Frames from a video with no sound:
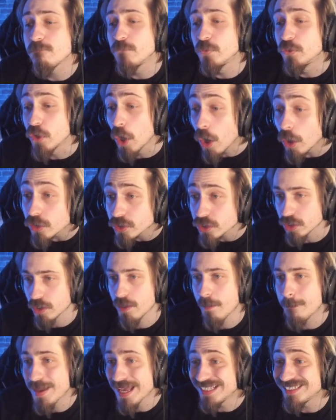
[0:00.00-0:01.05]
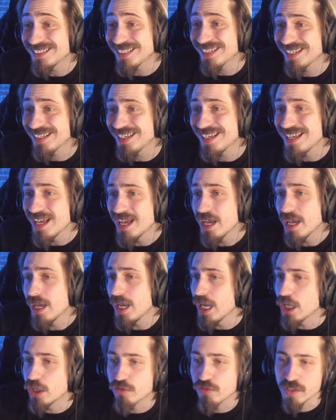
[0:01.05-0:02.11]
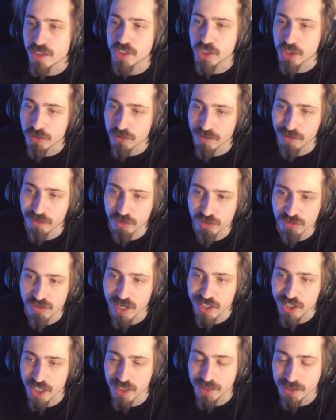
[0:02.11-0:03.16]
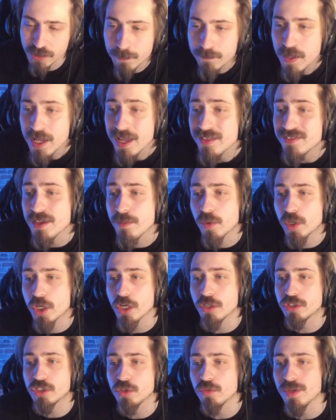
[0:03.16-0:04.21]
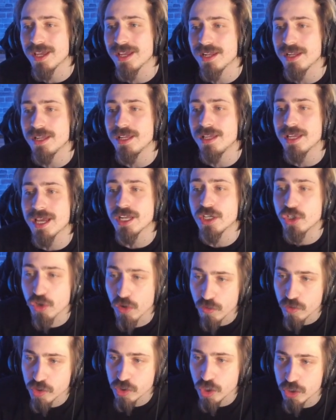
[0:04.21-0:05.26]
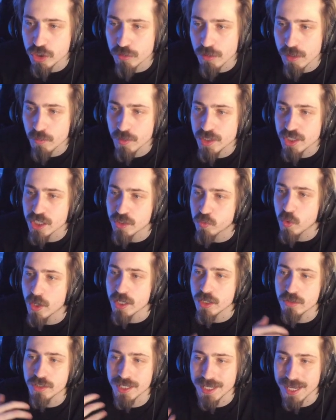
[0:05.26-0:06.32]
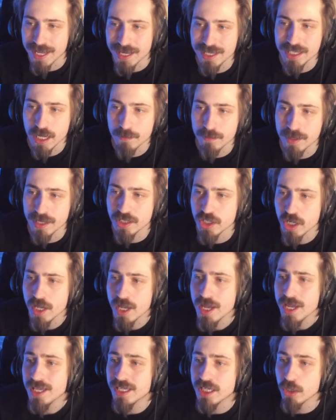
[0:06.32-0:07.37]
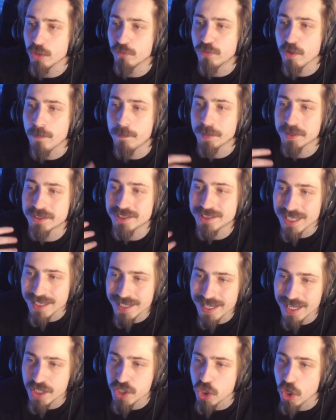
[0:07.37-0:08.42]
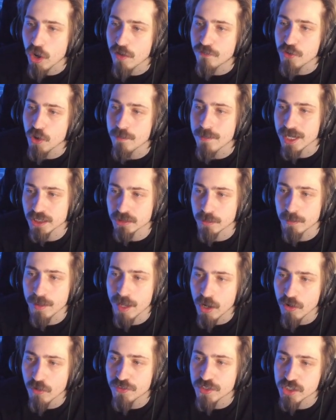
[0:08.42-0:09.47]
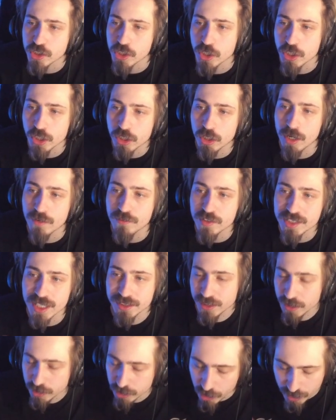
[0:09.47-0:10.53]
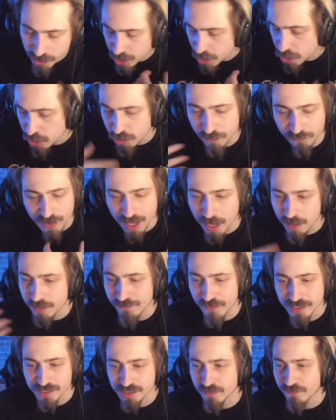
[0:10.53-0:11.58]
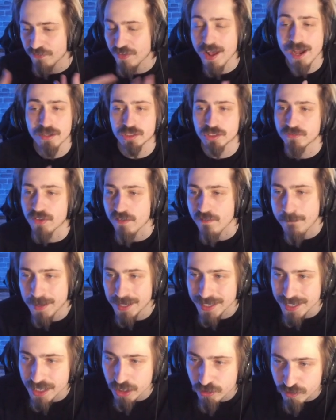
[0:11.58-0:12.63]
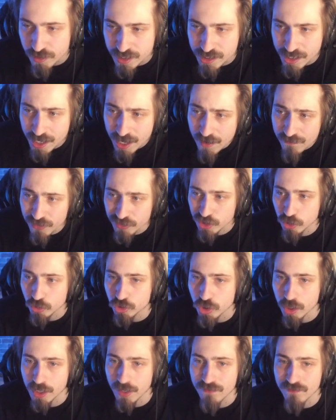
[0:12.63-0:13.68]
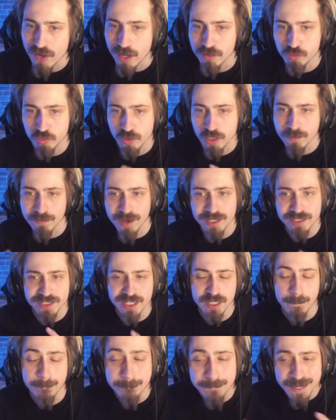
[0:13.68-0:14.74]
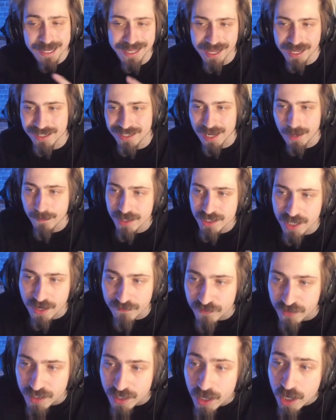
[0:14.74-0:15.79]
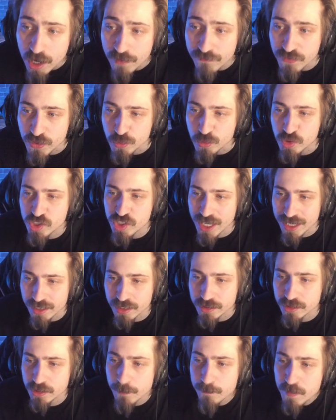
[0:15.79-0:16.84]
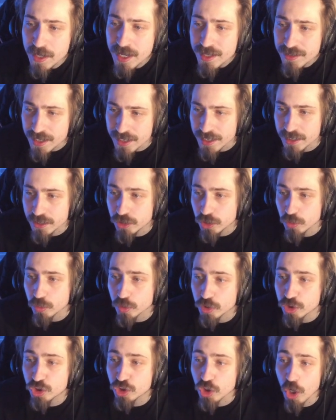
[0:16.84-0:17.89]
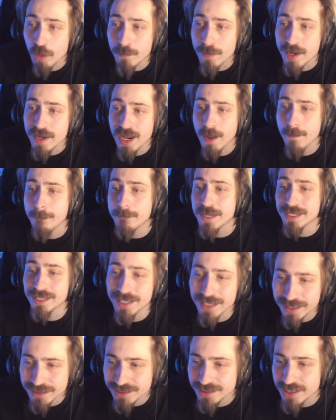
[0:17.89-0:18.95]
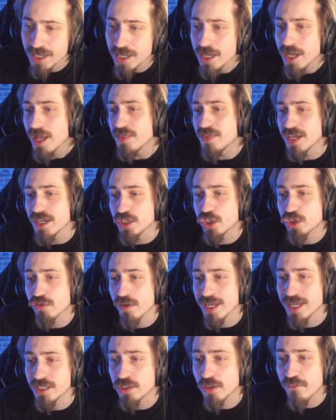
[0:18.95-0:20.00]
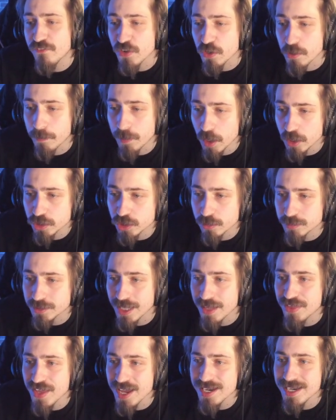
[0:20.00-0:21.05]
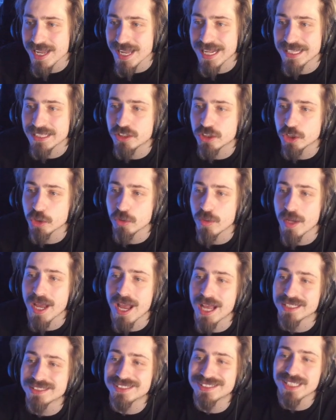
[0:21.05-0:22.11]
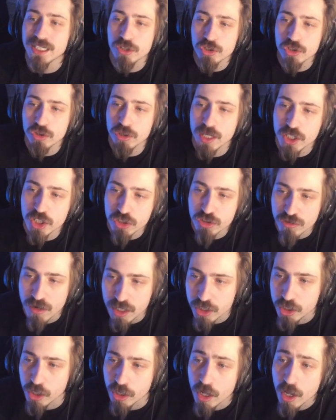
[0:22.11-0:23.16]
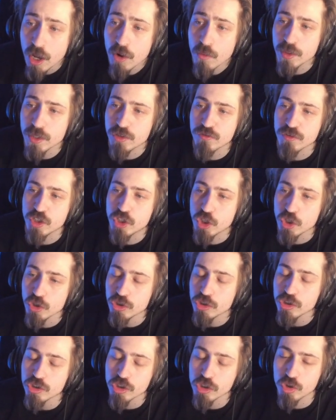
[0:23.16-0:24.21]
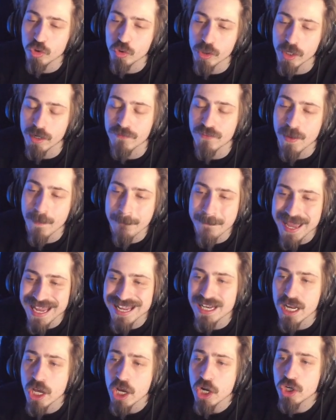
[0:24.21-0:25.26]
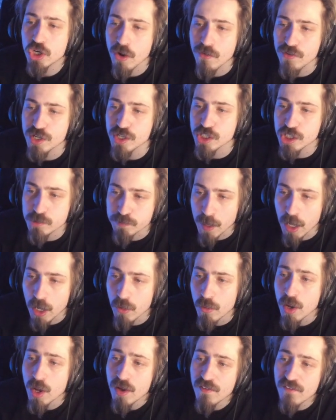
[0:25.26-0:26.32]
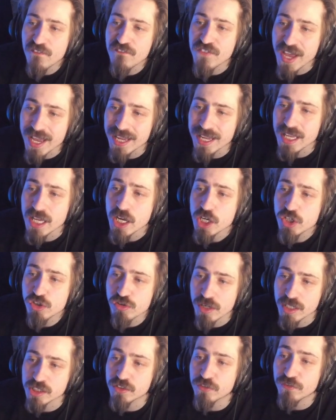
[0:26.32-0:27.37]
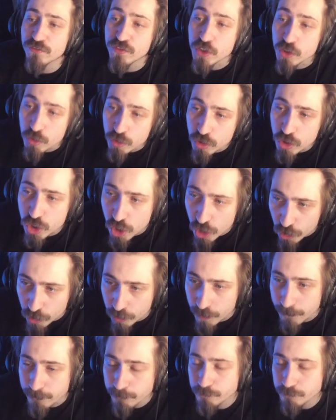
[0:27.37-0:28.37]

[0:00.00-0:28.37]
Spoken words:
dot basically increases the critical strike chance. Then we're going to go into any endurance conduit, which is when you take any damage, heal for a percentage of your maximum health. This can only occur every 10 seconds. So this is just a flat out defensive, flat out survivability increase for single target environments where you might take a big hit of damage every few seconds. Then into Somnambulist, then straight into Field of Blossoms, then into Essential Extraction, which reduces the cooldown of your main Covenant spell, Fey Transfusion,